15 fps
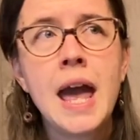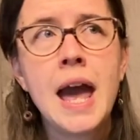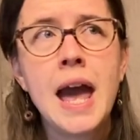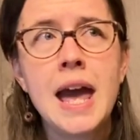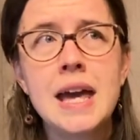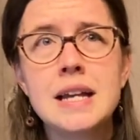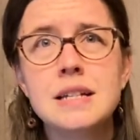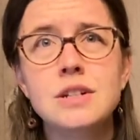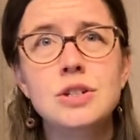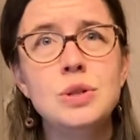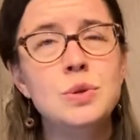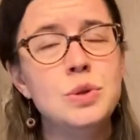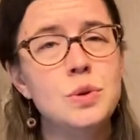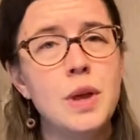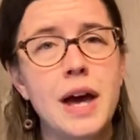And you
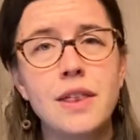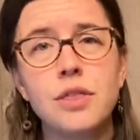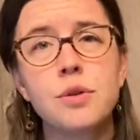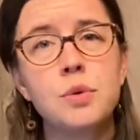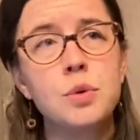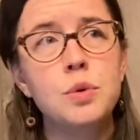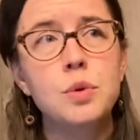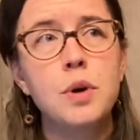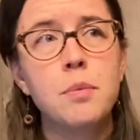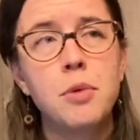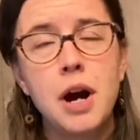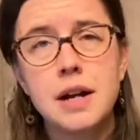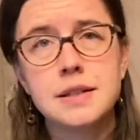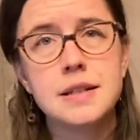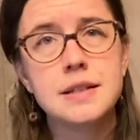do that through a
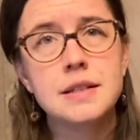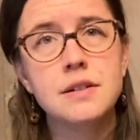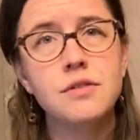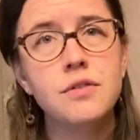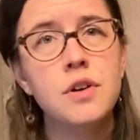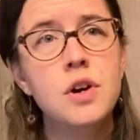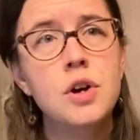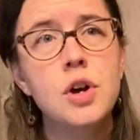process of